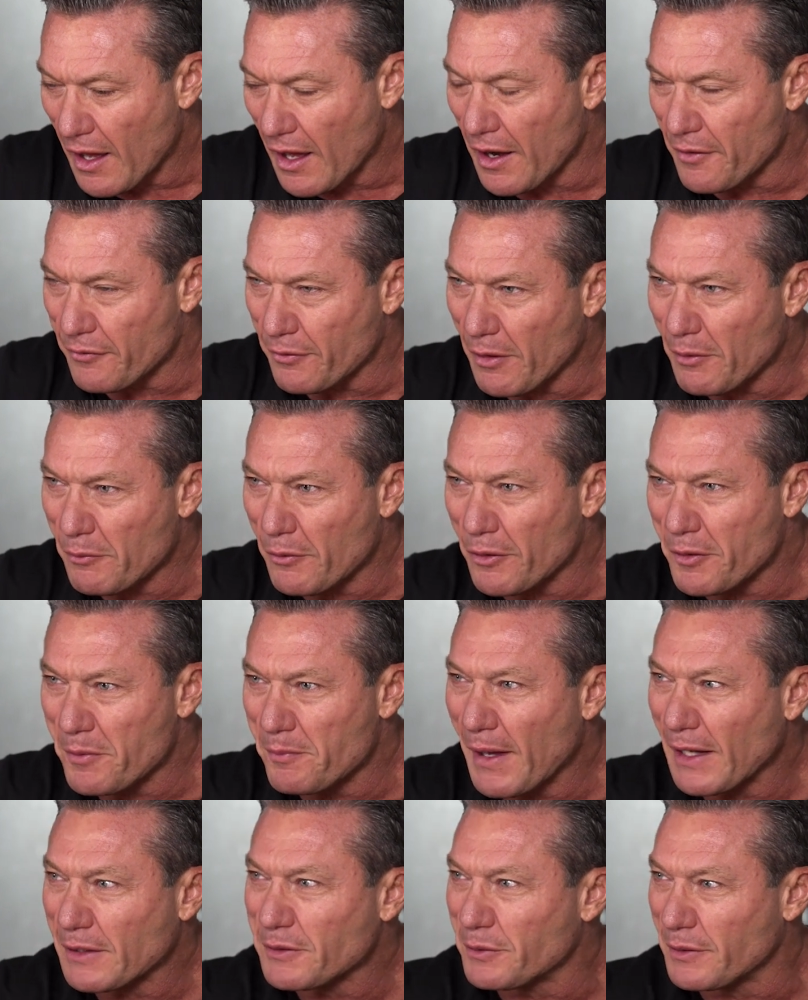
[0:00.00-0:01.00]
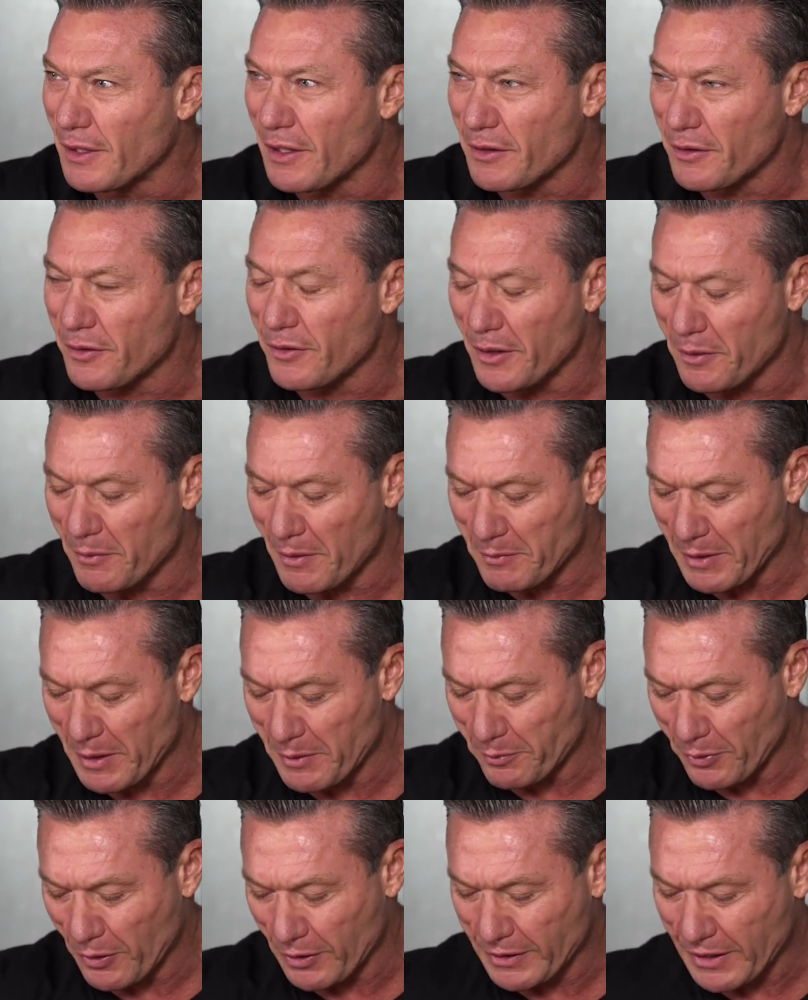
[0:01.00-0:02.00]
Hey everyone, welcome back to another
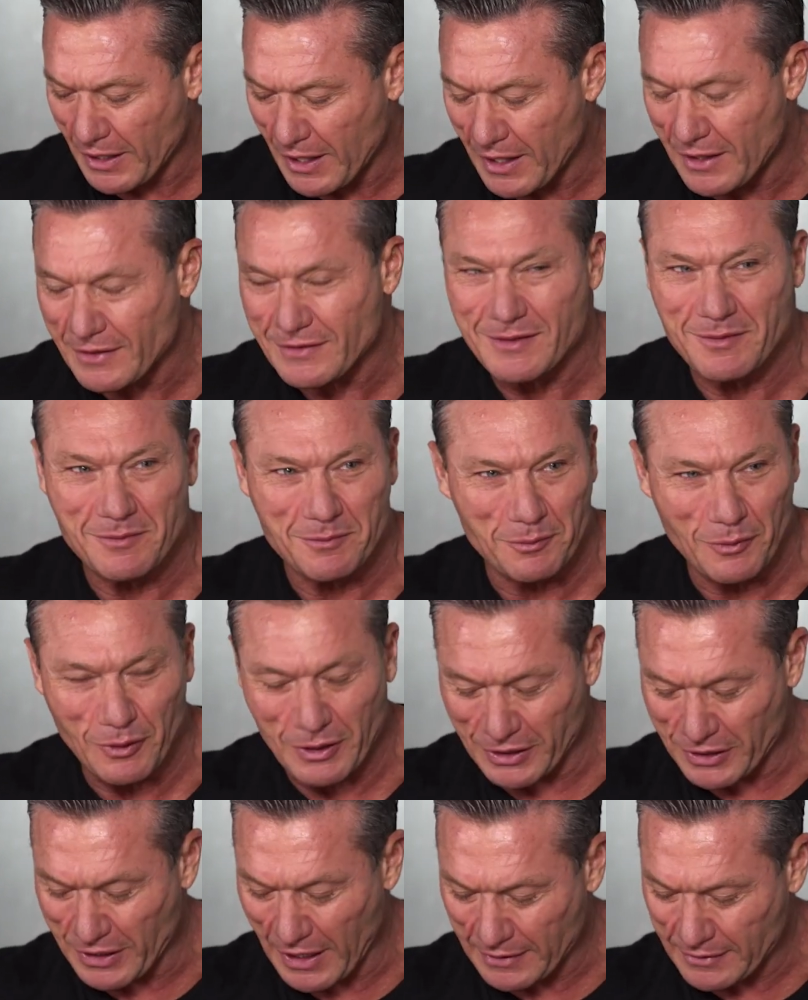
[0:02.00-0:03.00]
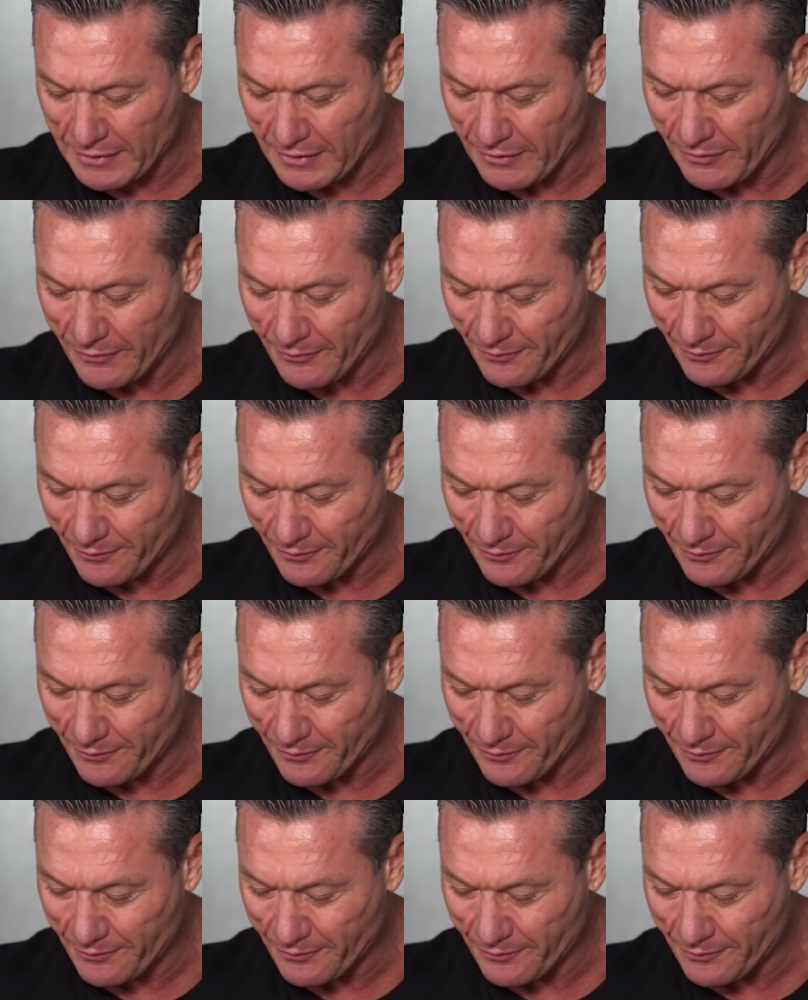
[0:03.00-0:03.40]
31-minute podcast. Morning, Jackson.